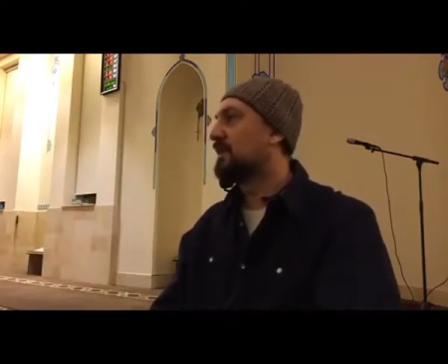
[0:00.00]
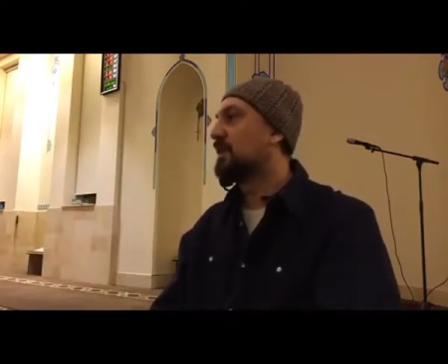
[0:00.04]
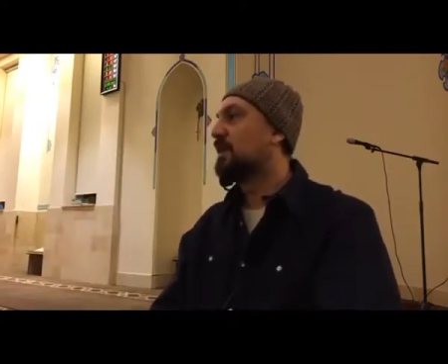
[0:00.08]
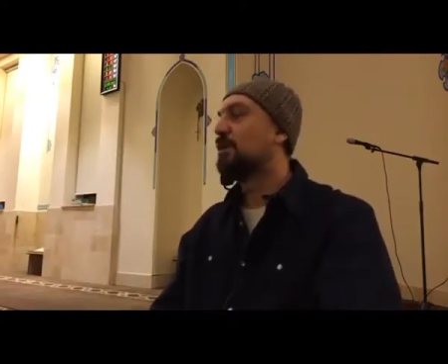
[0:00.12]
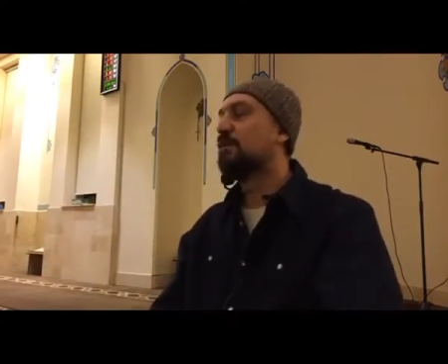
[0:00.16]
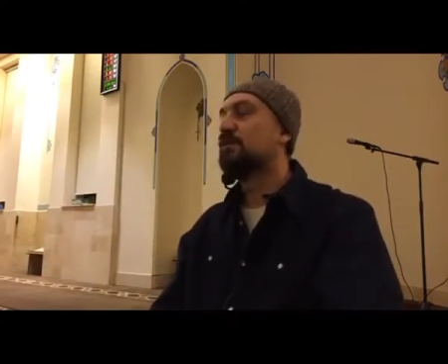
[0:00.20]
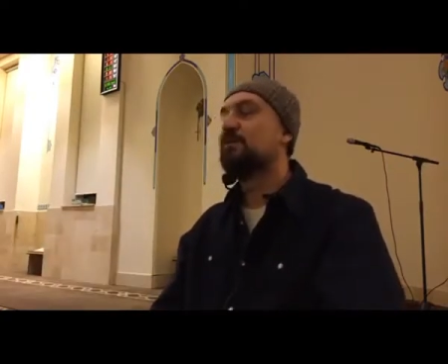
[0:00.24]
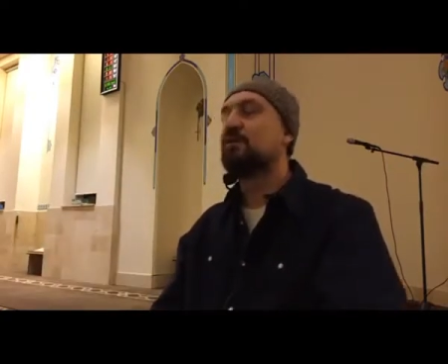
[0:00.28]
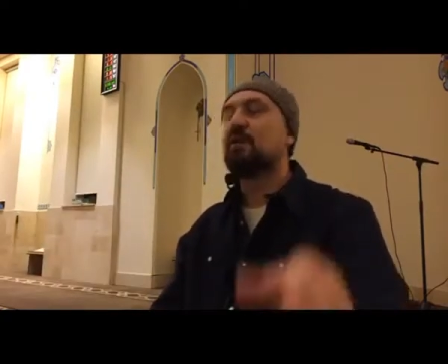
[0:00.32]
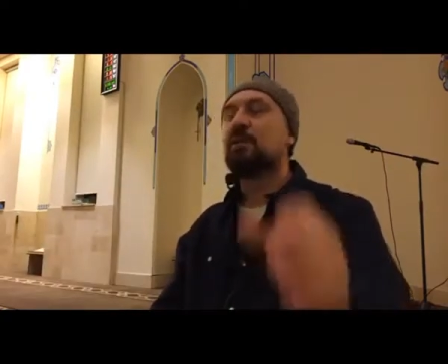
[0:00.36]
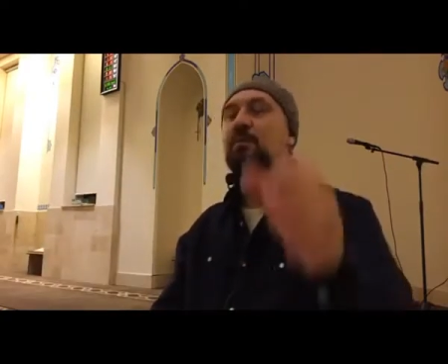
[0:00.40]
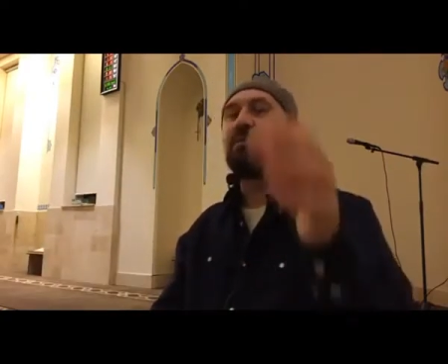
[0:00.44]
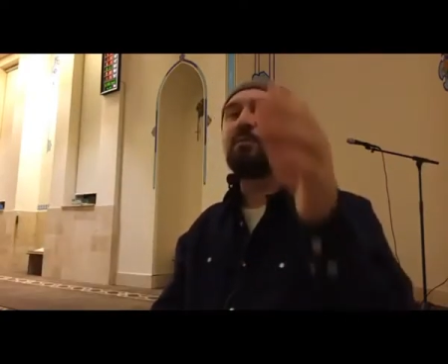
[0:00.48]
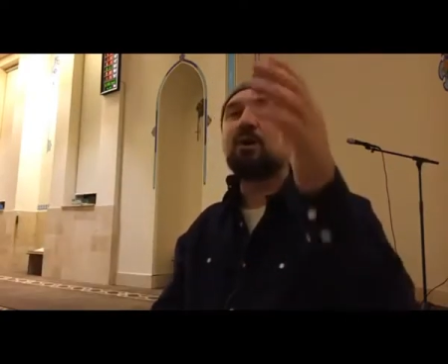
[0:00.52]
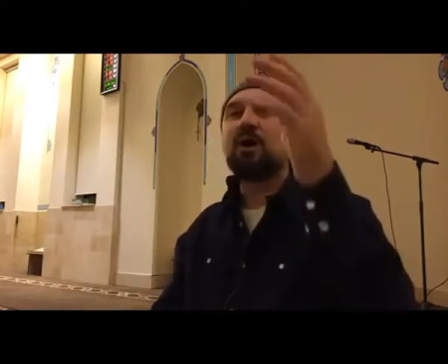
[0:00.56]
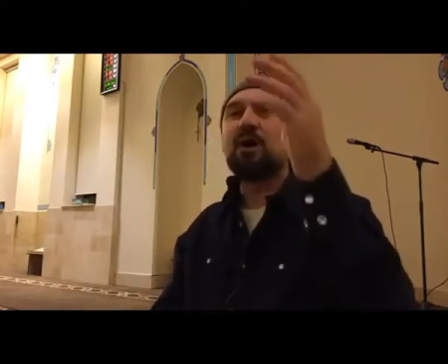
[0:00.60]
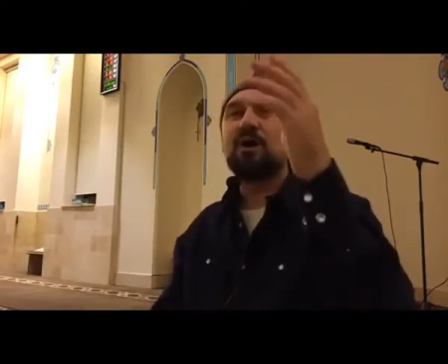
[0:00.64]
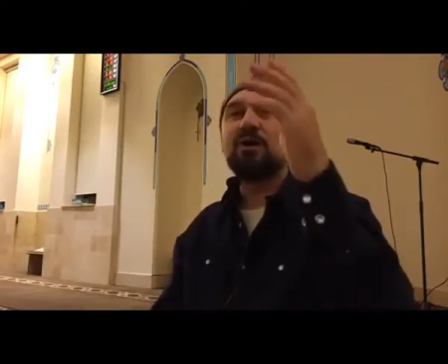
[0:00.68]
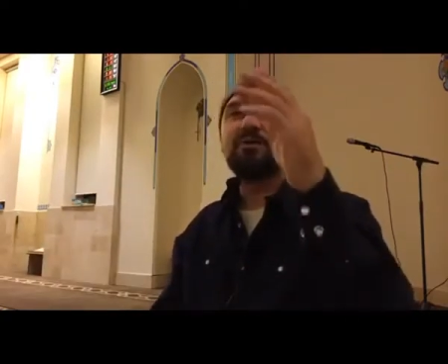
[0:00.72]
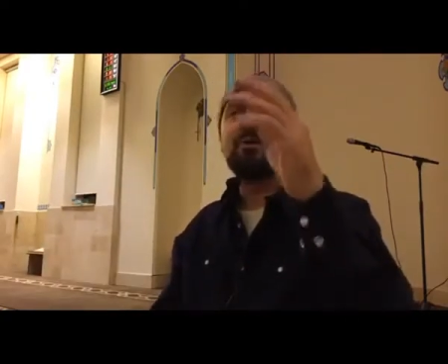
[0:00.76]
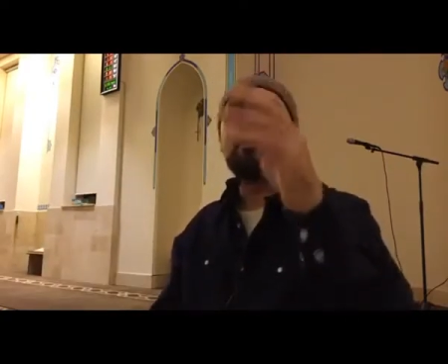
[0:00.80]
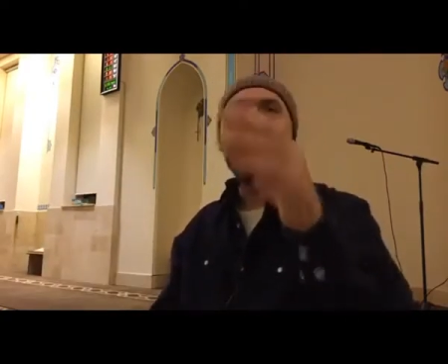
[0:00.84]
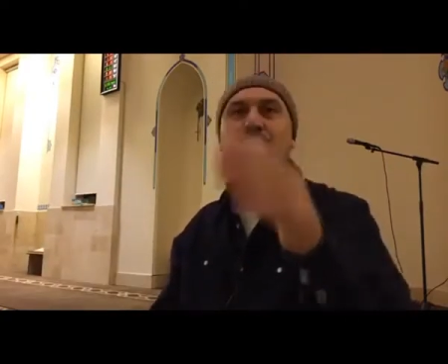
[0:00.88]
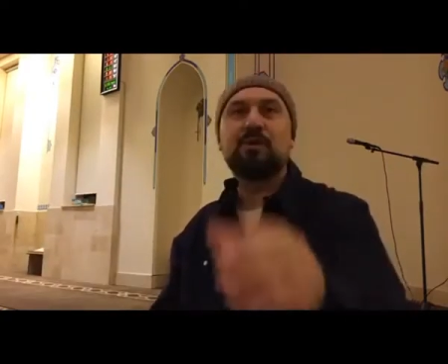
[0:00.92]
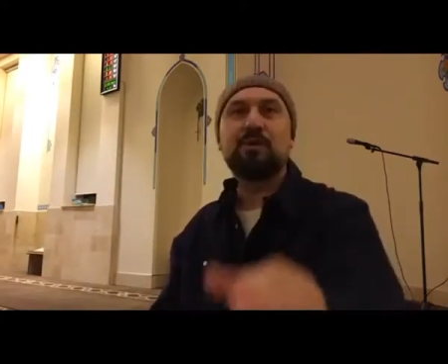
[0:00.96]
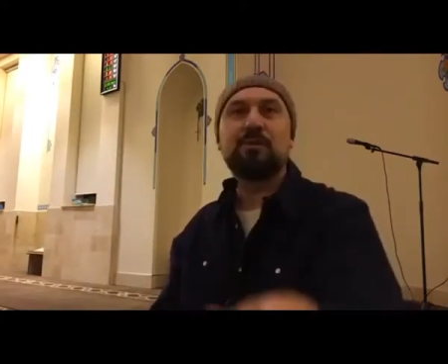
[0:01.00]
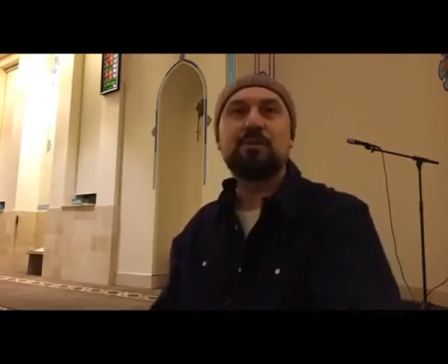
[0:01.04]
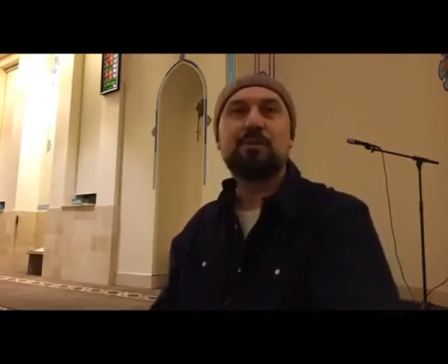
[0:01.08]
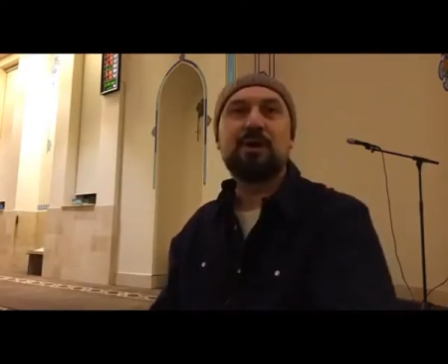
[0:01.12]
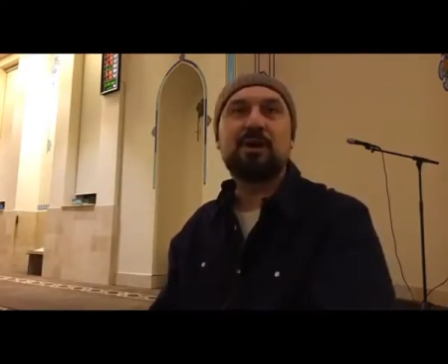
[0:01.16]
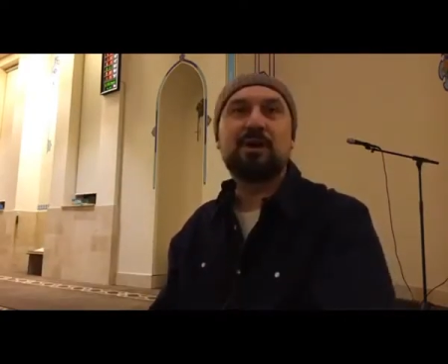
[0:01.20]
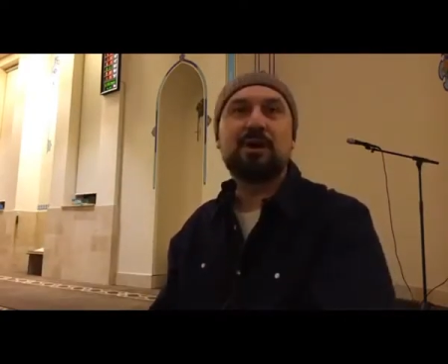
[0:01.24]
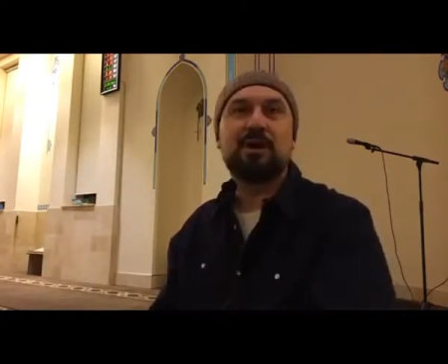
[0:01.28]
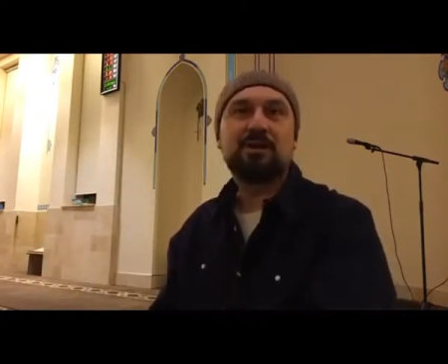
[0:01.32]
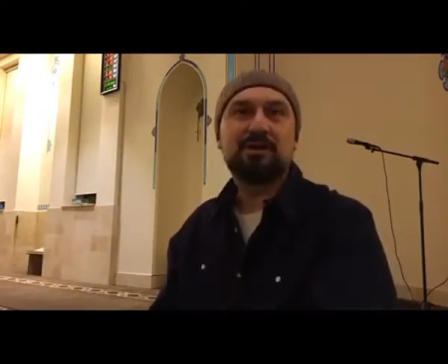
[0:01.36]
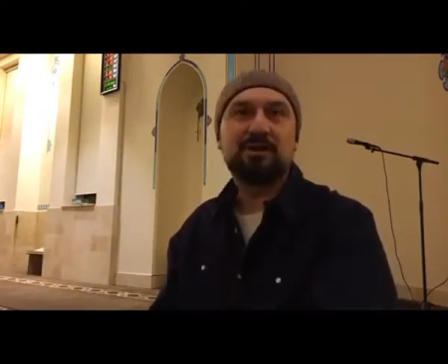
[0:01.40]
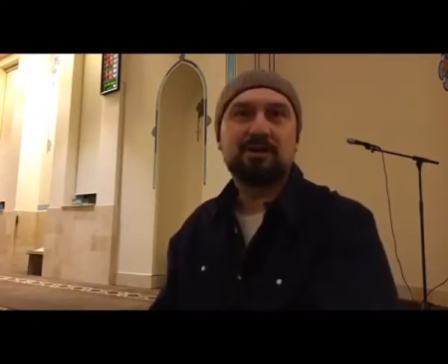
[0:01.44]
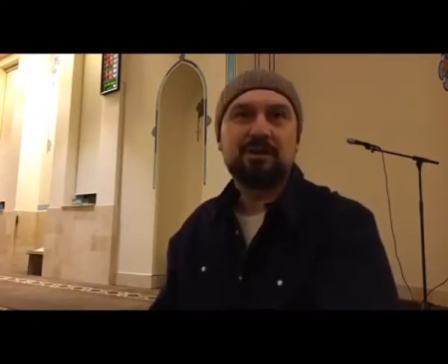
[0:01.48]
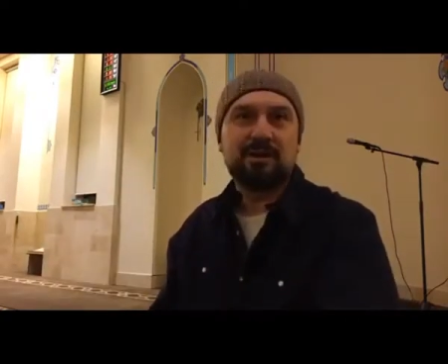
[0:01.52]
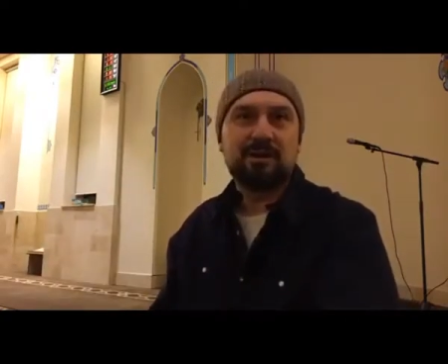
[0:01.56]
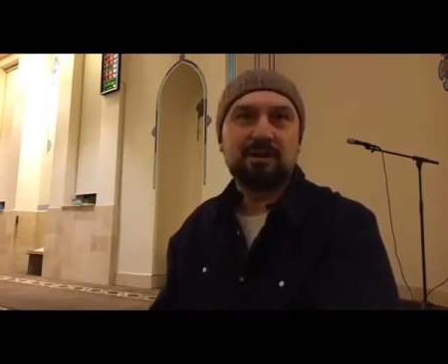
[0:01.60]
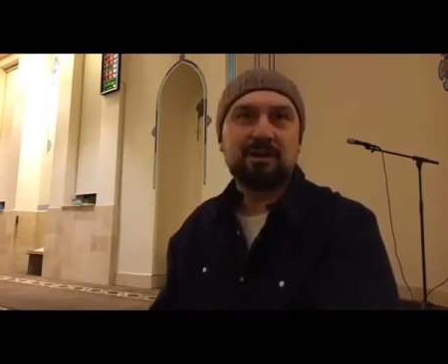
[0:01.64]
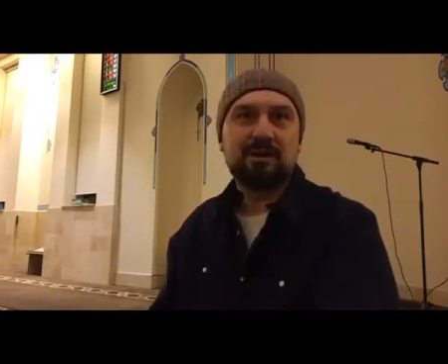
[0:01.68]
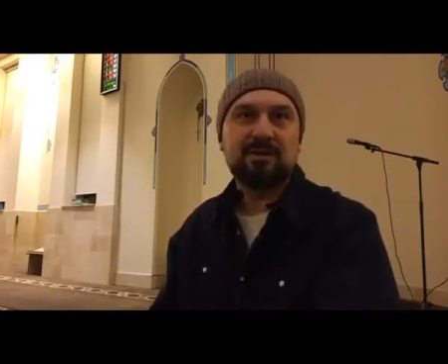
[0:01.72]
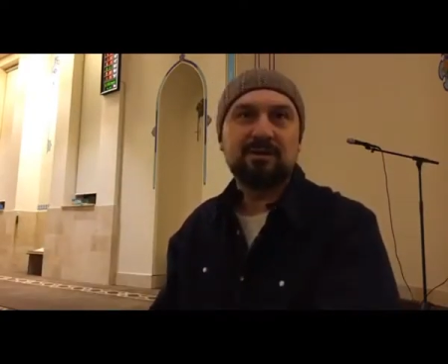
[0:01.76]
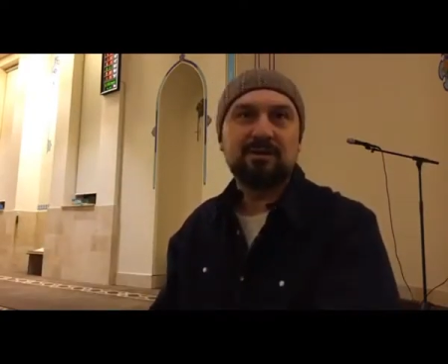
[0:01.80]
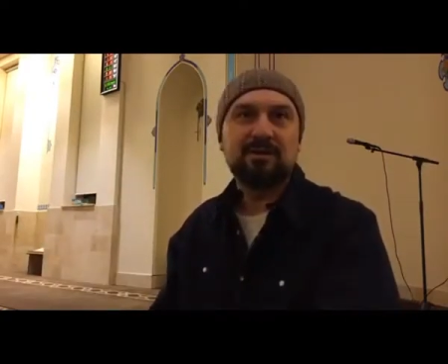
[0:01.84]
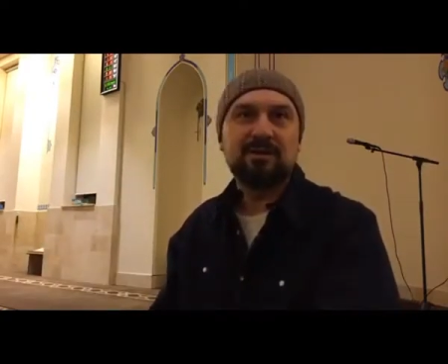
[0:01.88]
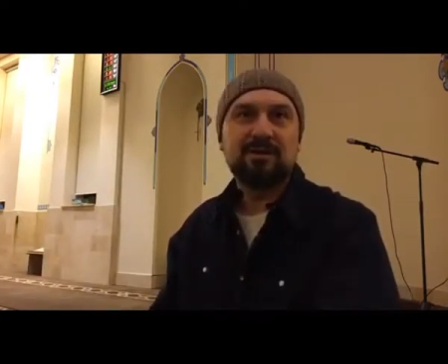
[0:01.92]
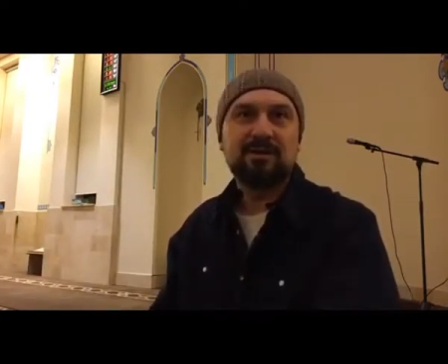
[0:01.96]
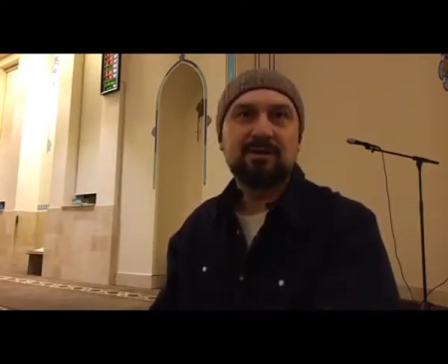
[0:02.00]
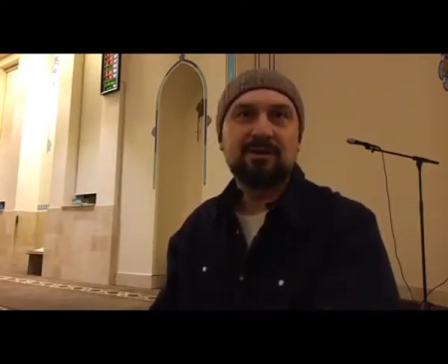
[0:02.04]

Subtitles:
if you're mindful about Allah,